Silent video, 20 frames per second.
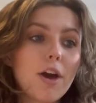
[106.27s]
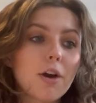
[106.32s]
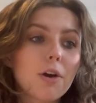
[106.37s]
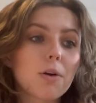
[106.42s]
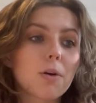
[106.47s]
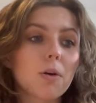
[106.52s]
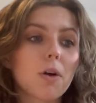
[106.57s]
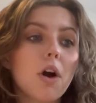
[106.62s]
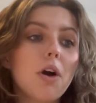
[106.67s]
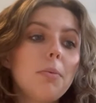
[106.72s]

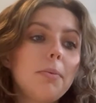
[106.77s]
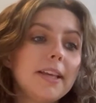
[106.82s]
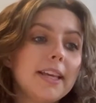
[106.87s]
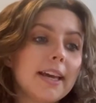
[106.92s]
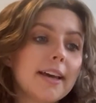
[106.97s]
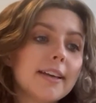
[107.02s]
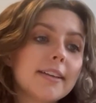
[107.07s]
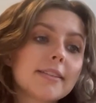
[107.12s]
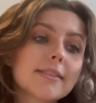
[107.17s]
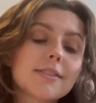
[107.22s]

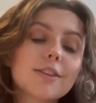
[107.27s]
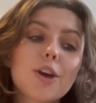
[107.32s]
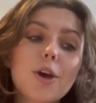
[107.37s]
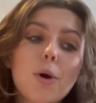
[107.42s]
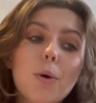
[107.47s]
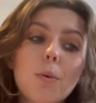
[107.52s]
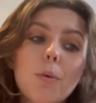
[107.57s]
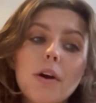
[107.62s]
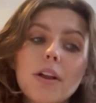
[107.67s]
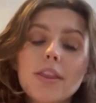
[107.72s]
Corobius
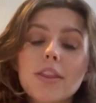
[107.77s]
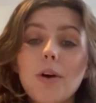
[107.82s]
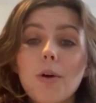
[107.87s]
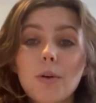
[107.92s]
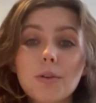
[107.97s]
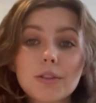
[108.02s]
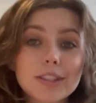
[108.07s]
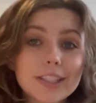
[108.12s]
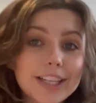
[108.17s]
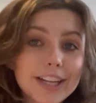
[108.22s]
won the
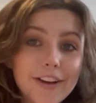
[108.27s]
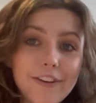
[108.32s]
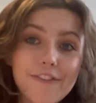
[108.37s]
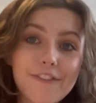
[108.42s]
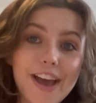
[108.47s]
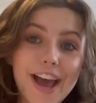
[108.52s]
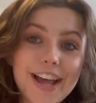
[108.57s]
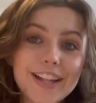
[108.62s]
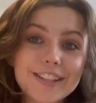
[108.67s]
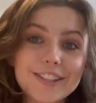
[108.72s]
only
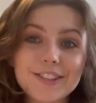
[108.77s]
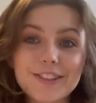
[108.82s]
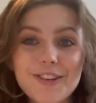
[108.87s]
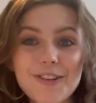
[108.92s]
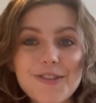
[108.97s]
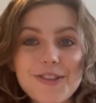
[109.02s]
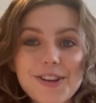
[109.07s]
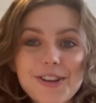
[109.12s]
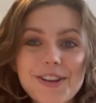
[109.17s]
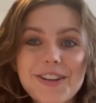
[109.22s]
event. So
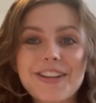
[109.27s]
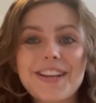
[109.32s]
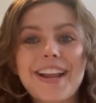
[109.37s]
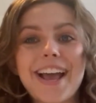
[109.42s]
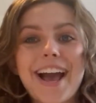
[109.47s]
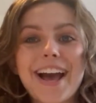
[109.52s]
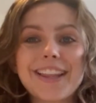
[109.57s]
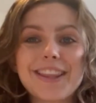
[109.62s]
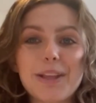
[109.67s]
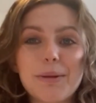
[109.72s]
they
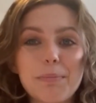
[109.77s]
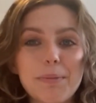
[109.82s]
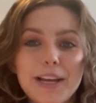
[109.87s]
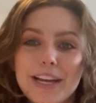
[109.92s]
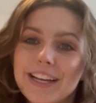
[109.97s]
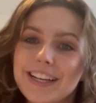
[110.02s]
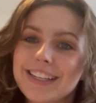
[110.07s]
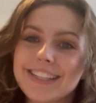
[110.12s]
had the big